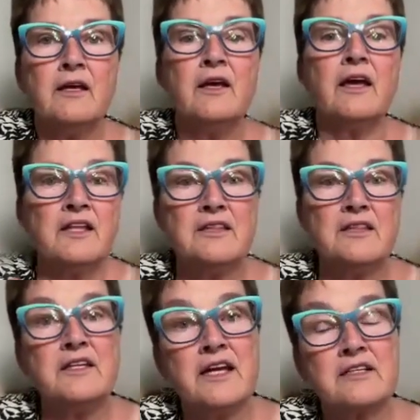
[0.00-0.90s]
and then
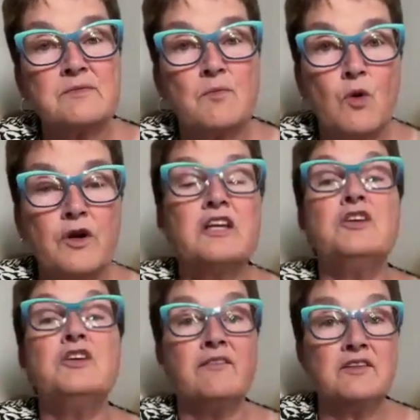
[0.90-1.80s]
the next morning
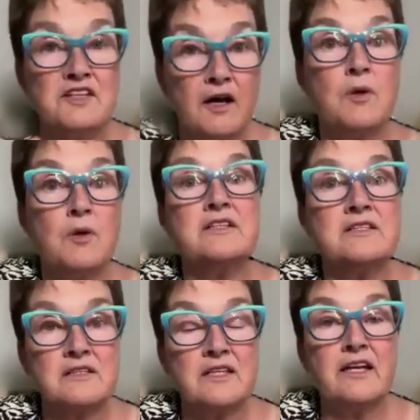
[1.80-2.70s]
you have a double
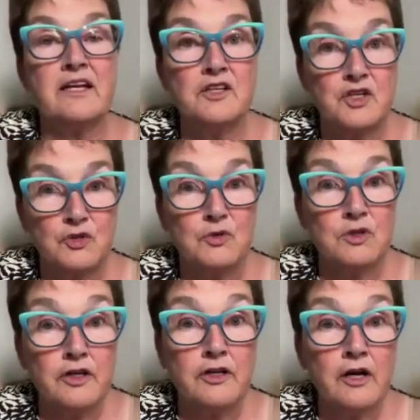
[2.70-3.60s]
insulated
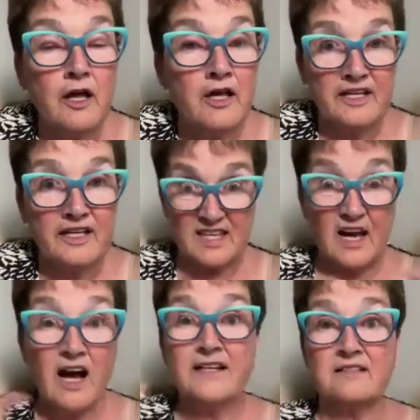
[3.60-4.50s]
cooler it's
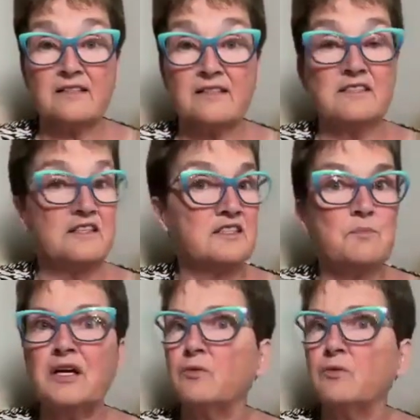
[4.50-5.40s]
ice it's this
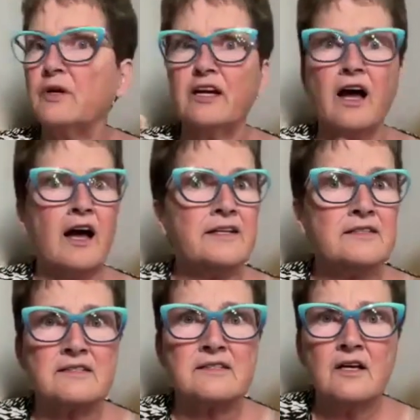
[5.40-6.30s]
big ring
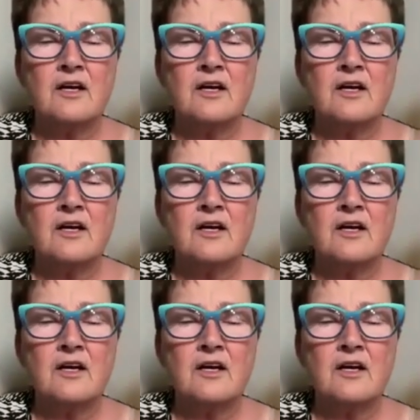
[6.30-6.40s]
ice